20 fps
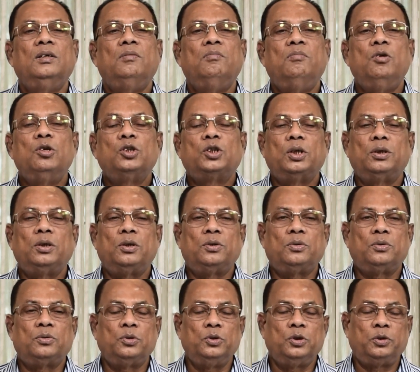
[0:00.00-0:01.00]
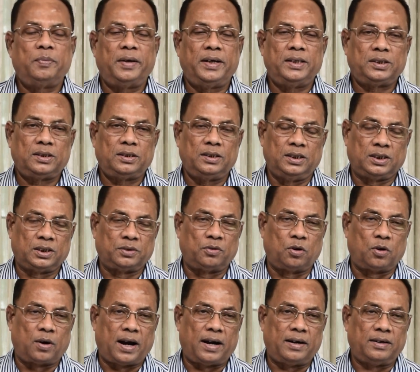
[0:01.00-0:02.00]
most of the toothpaste is
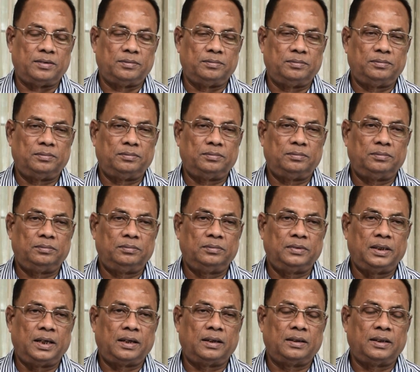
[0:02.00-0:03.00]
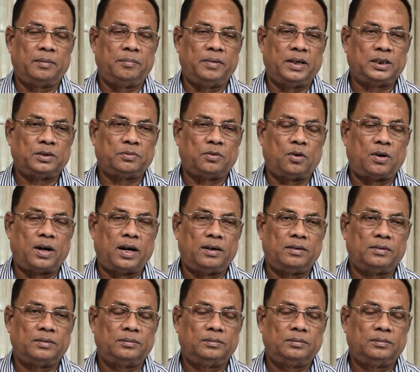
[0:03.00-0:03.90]
fluoride. They mix fluoride.